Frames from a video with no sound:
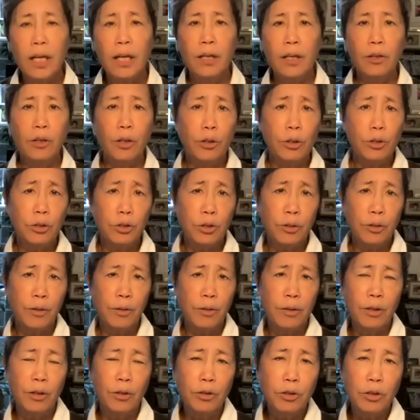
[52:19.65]
Those
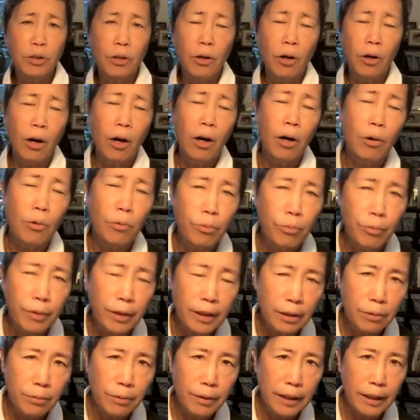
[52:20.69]
are all
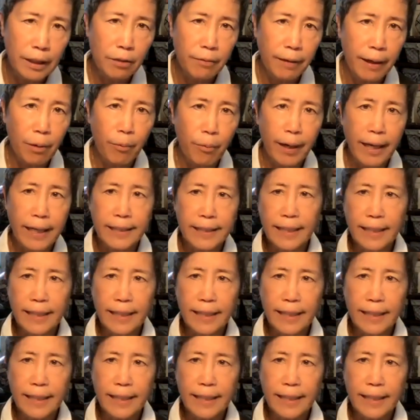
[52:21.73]
really, really great ways.